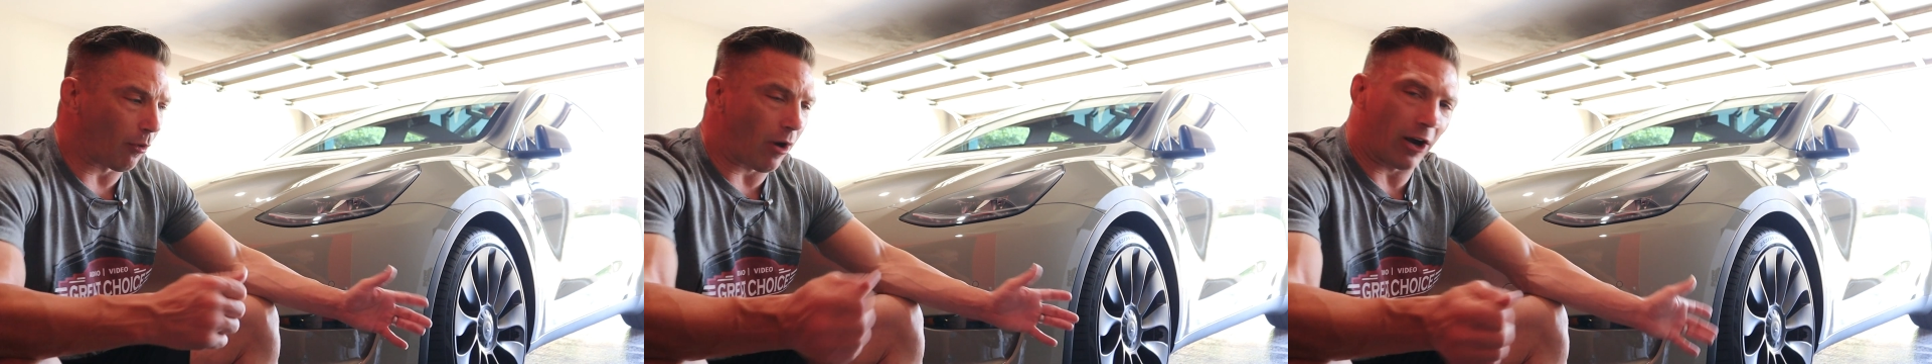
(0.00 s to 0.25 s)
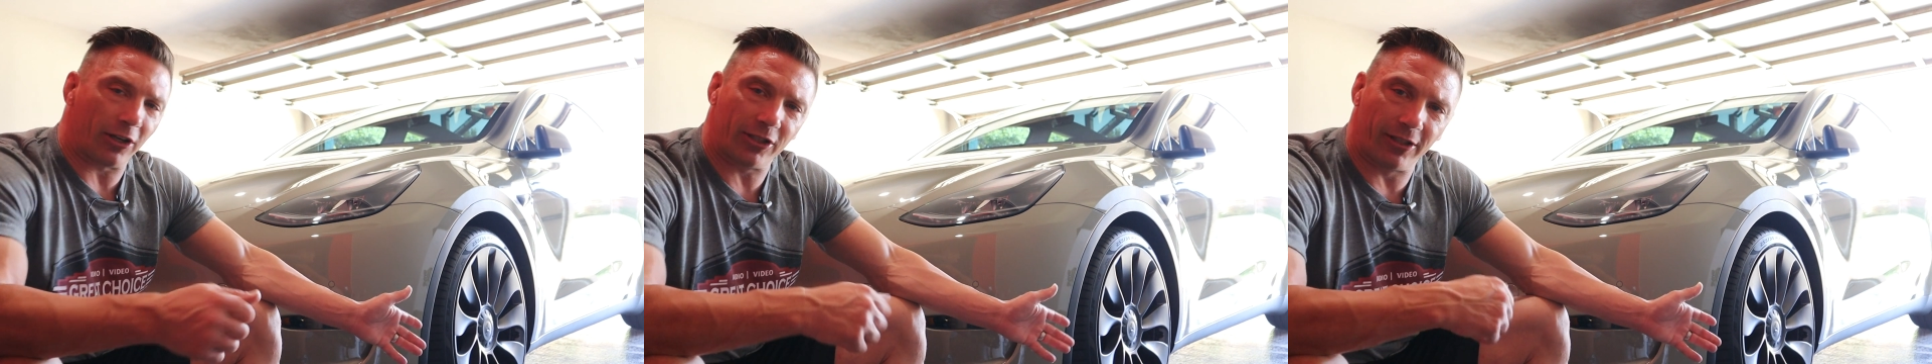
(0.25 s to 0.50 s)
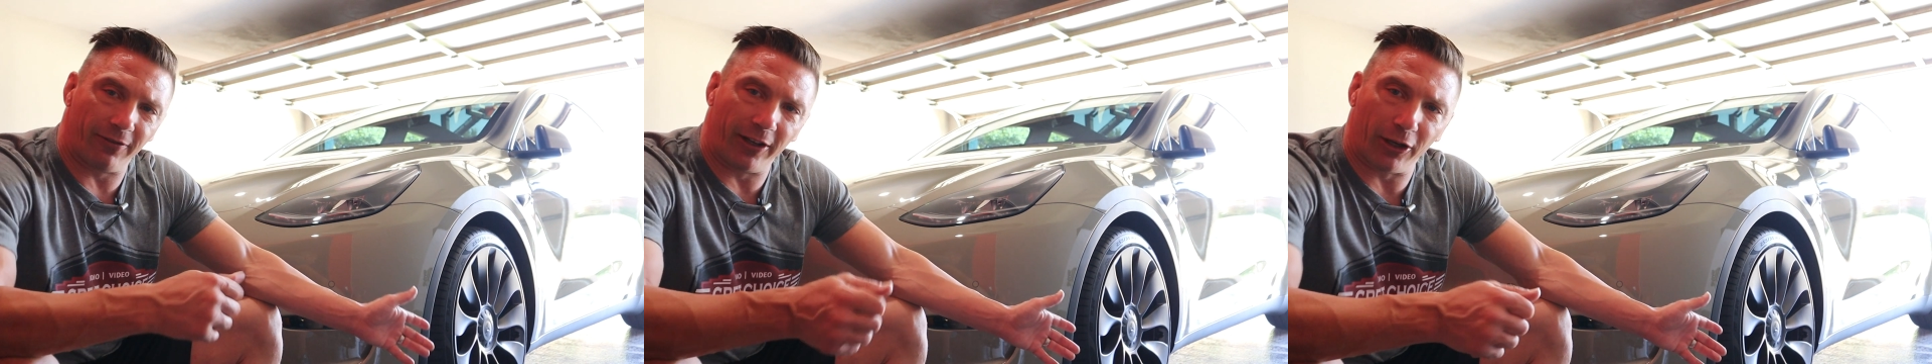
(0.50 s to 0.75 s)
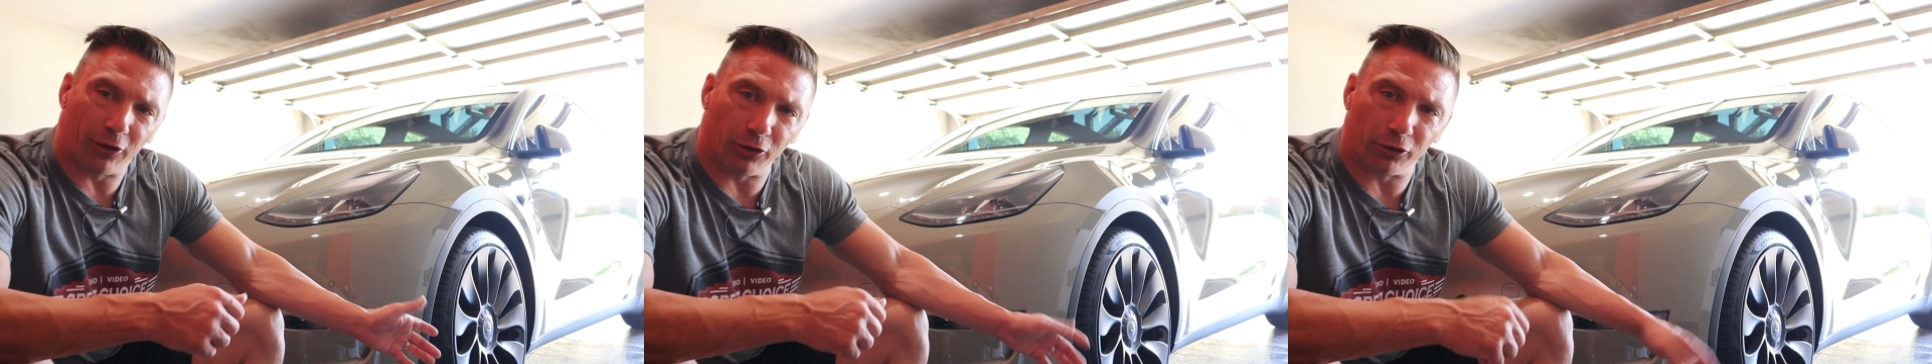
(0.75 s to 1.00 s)
wash the
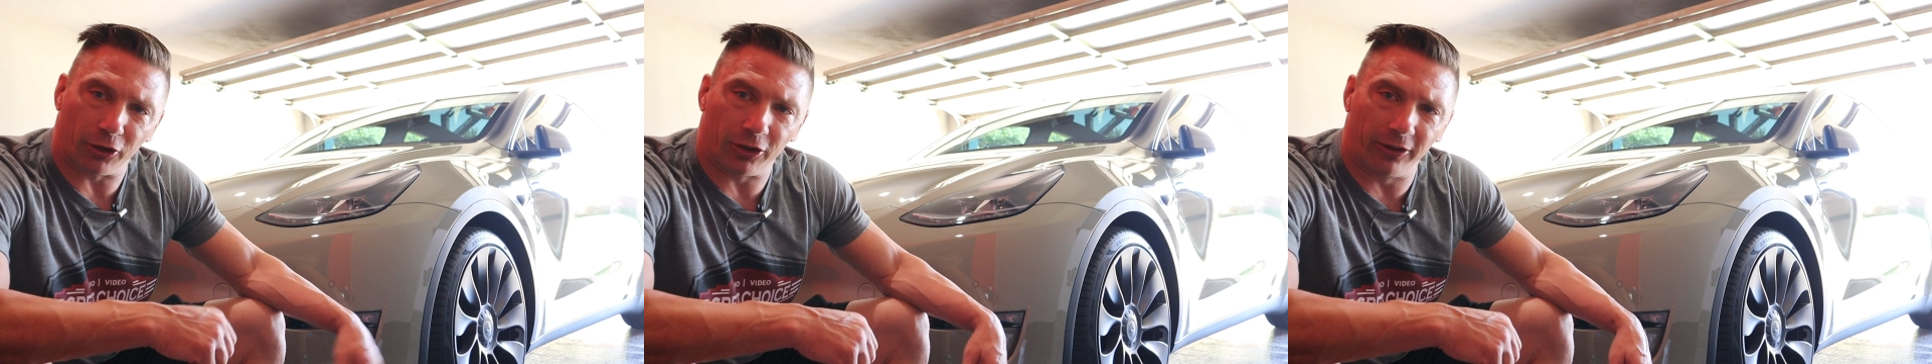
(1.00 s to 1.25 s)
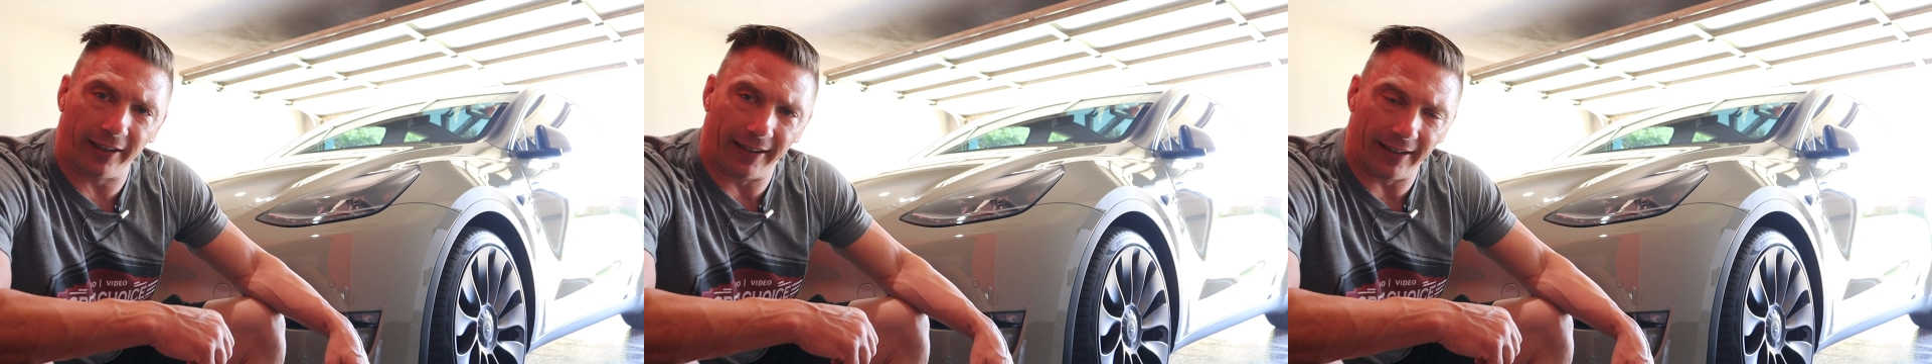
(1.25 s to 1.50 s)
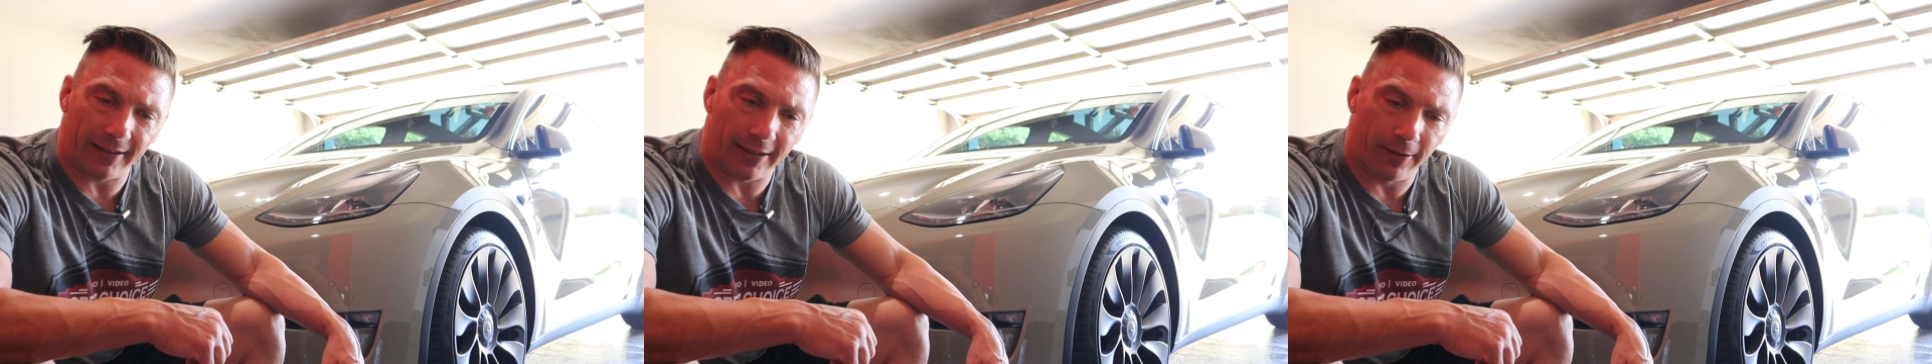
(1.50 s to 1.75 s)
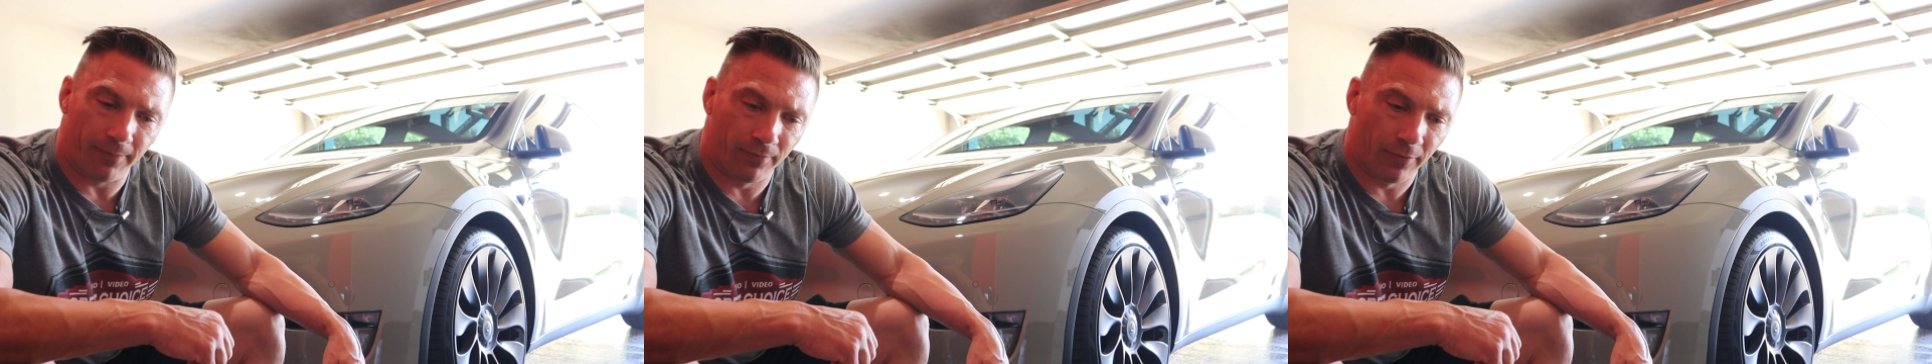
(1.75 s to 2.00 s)
vehicle to clean it,